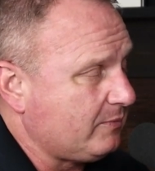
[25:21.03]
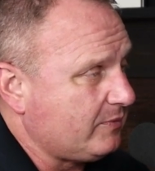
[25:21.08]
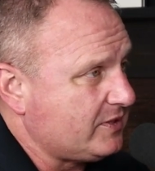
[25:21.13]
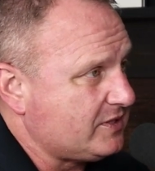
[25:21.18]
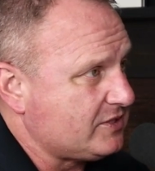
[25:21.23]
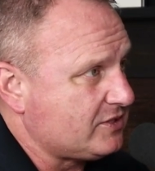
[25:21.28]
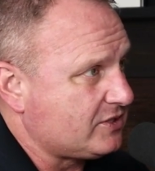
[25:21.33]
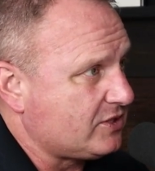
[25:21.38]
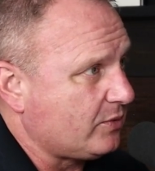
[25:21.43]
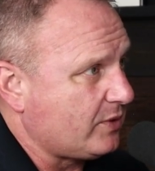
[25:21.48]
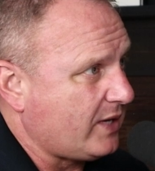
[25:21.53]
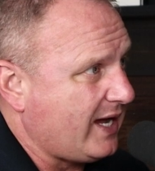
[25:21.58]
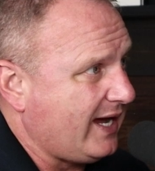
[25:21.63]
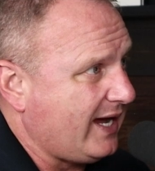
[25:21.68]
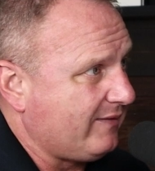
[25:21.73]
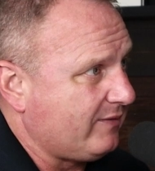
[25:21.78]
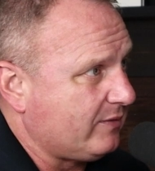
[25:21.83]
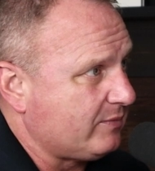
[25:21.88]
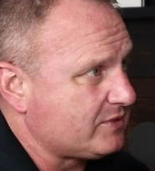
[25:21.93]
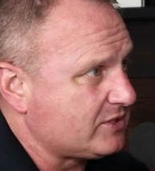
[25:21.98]
We just don't
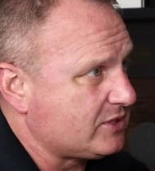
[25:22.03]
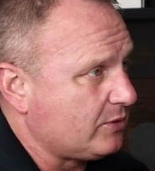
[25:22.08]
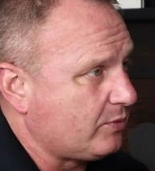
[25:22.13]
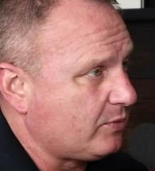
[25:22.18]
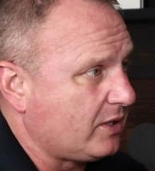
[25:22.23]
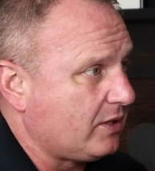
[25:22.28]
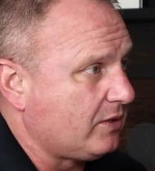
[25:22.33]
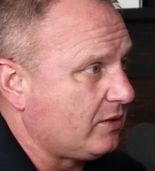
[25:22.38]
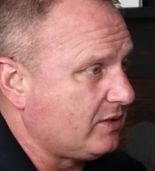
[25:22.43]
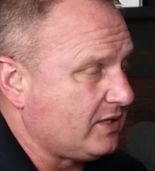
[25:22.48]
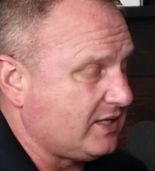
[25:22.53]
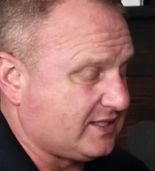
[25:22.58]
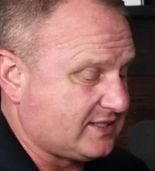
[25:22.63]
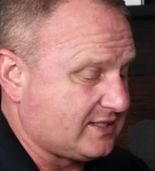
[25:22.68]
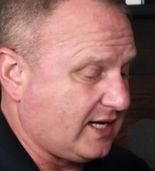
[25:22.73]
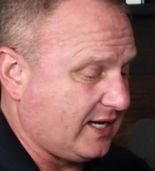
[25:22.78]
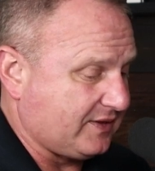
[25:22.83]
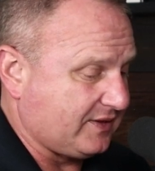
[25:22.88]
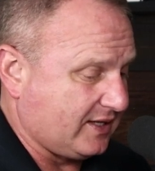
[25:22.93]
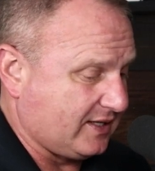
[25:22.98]
have them. So it's
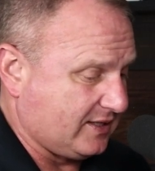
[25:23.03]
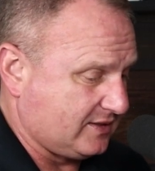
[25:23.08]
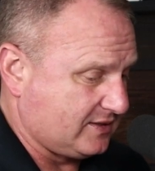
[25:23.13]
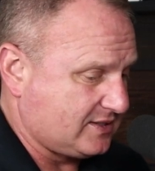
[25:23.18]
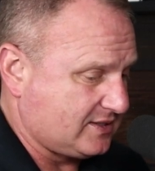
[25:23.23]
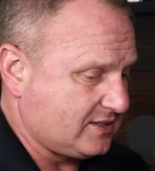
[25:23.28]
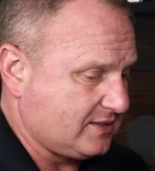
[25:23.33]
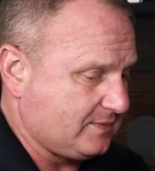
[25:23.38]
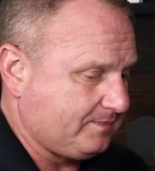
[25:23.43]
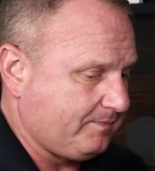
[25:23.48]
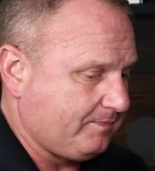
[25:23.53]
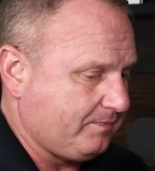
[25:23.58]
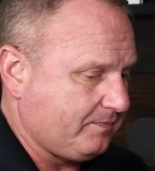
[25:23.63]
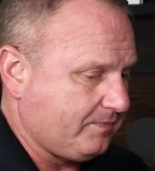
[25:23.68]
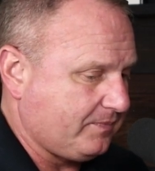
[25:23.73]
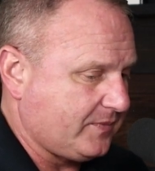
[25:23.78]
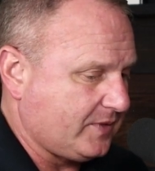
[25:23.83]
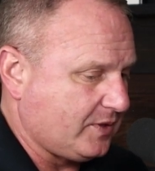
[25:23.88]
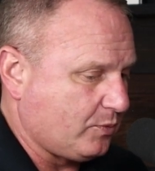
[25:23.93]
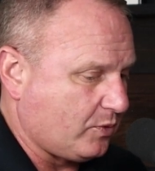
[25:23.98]
not that
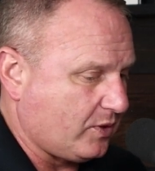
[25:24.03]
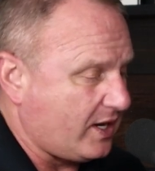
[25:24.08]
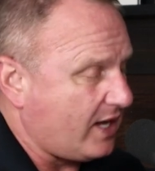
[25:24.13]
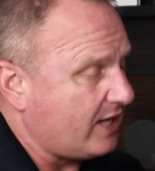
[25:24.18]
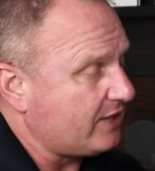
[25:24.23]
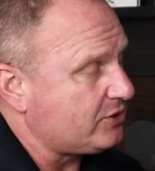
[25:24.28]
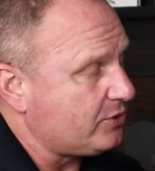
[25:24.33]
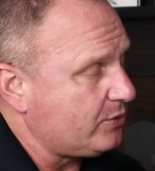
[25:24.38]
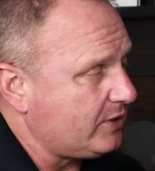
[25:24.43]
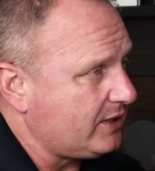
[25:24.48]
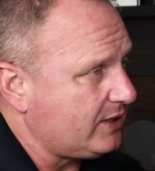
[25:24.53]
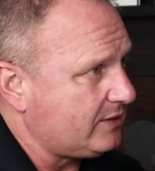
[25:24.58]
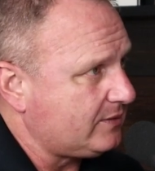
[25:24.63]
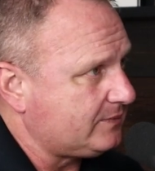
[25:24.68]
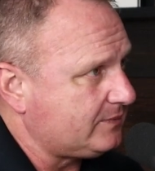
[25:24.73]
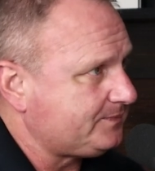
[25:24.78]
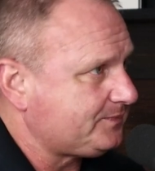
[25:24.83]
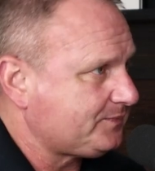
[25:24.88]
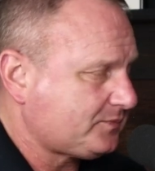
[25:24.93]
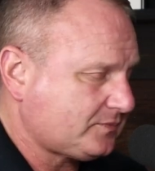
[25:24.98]
we're not doing it.
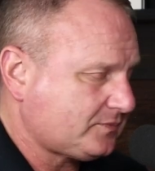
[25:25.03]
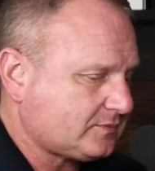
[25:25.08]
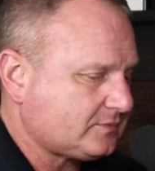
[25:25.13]
Mm-hmm.